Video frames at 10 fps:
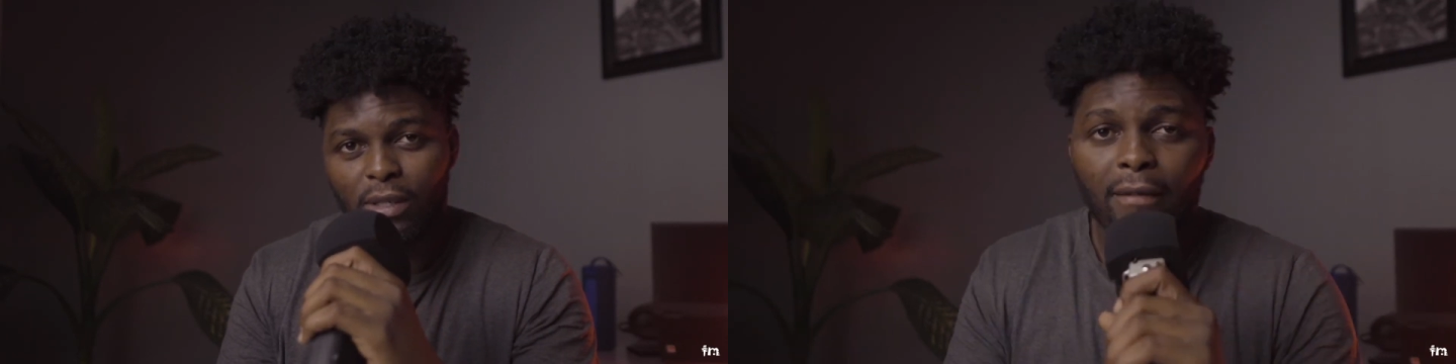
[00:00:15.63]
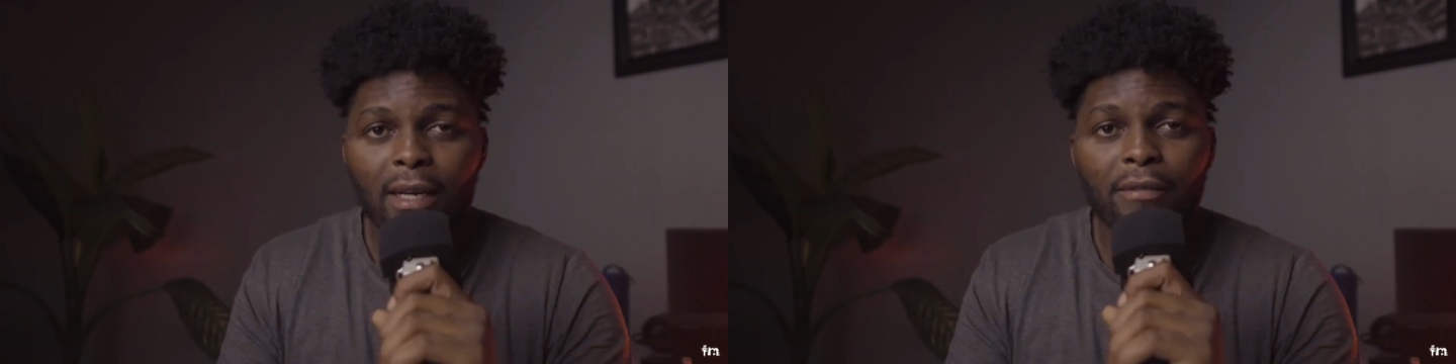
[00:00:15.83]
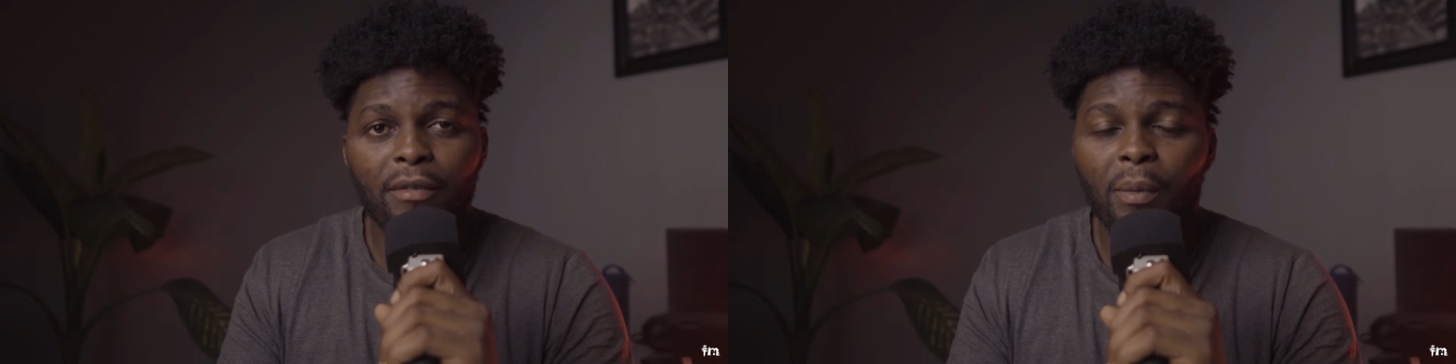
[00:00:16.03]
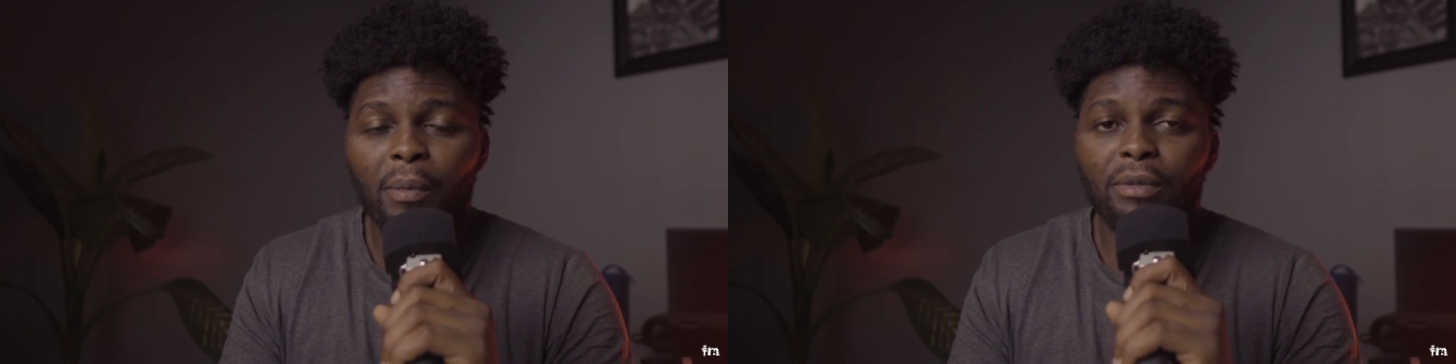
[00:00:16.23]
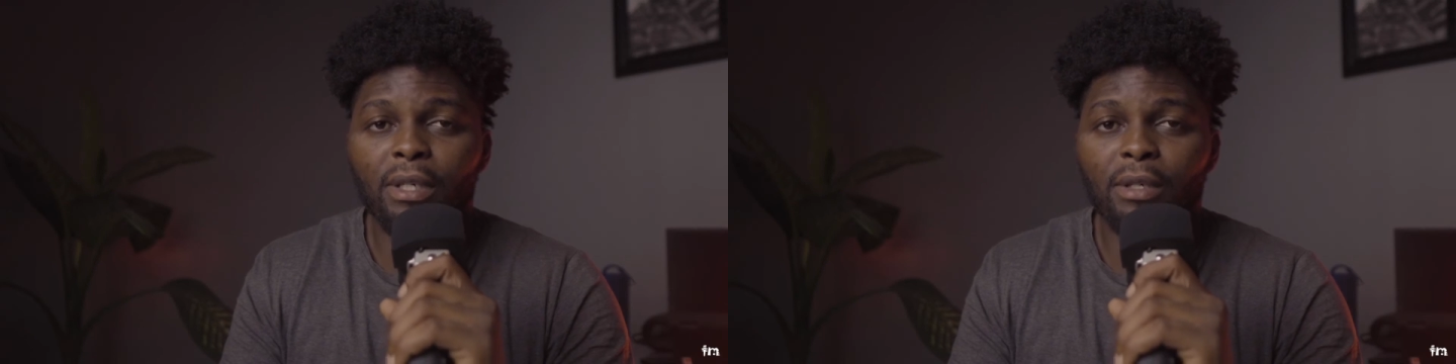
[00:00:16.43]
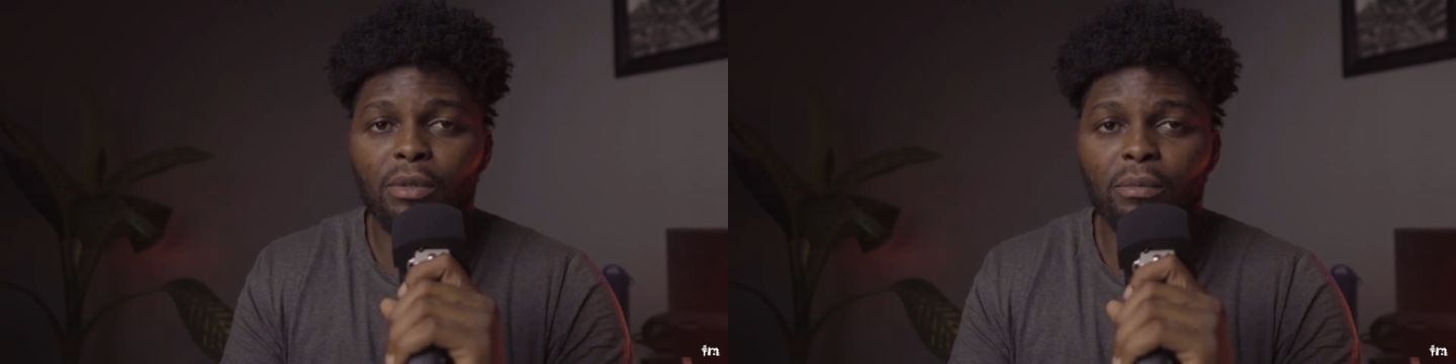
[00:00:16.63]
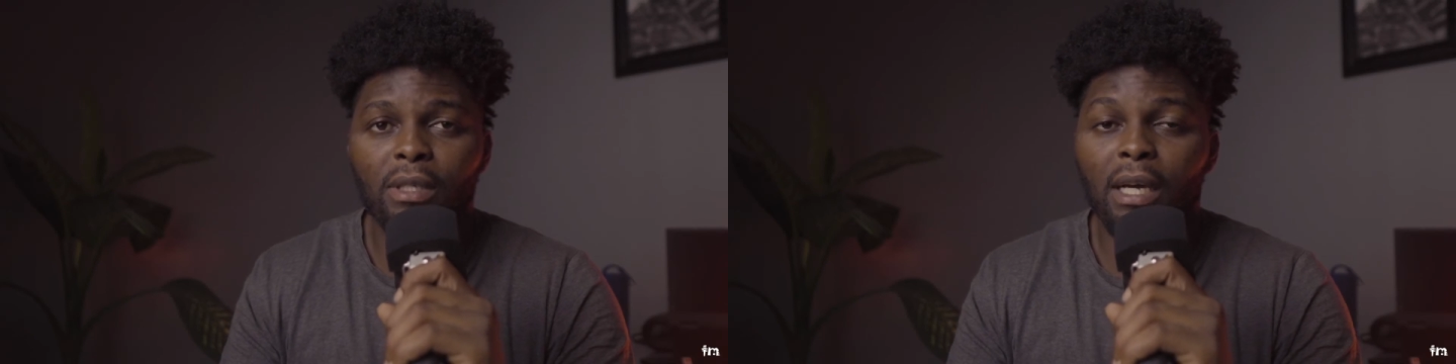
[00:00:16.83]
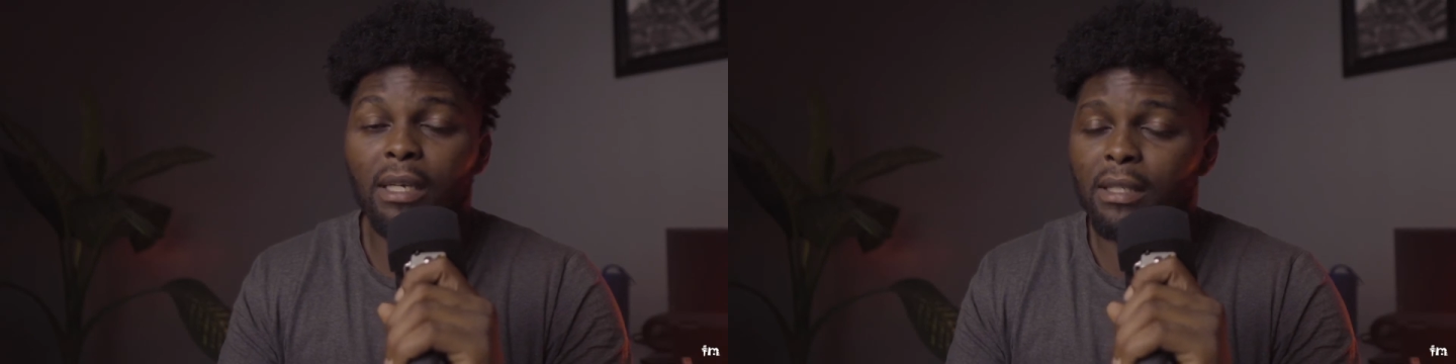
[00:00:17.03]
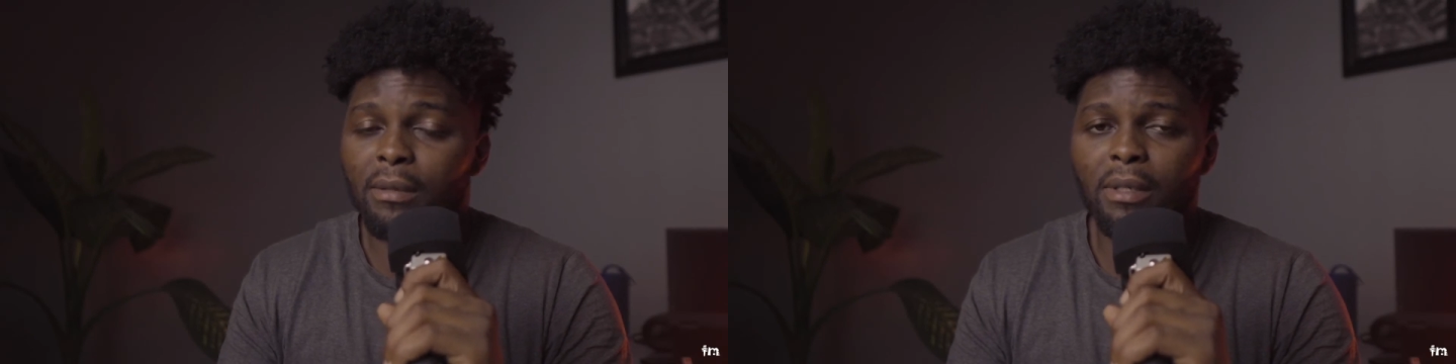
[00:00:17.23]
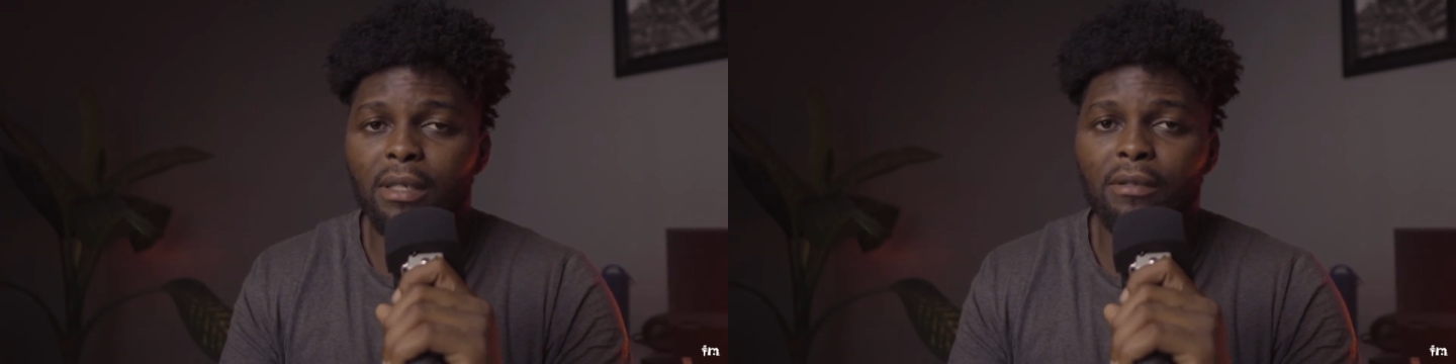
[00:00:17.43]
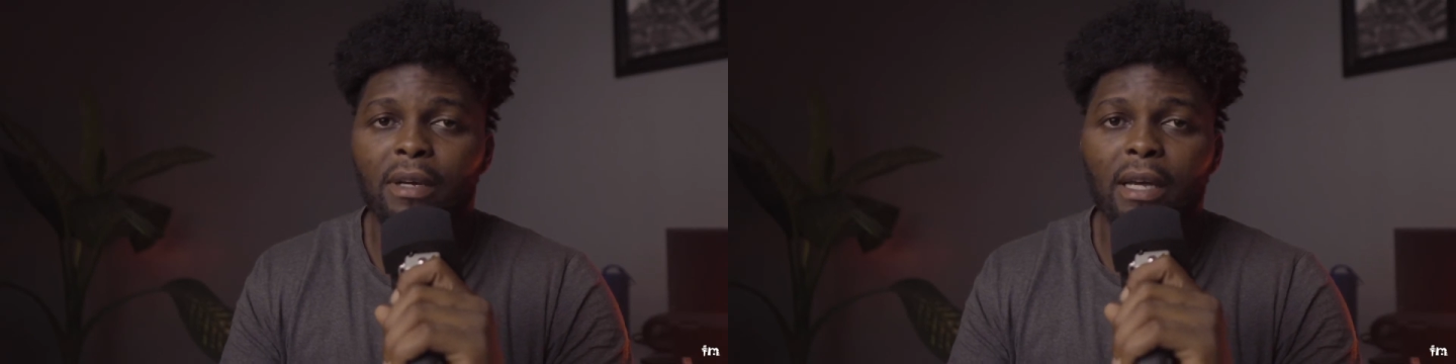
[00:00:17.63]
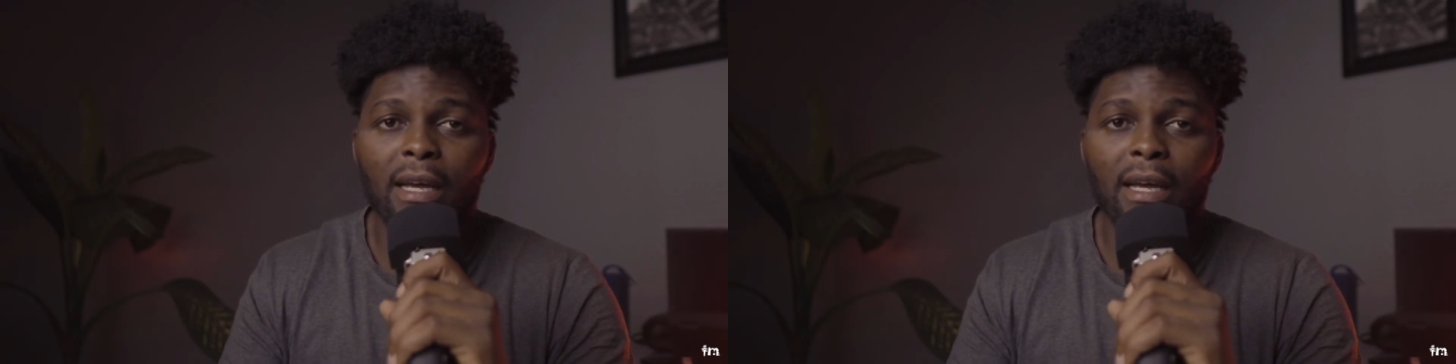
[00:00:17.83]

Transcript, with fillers: I've had a few people reach out to me asking me if I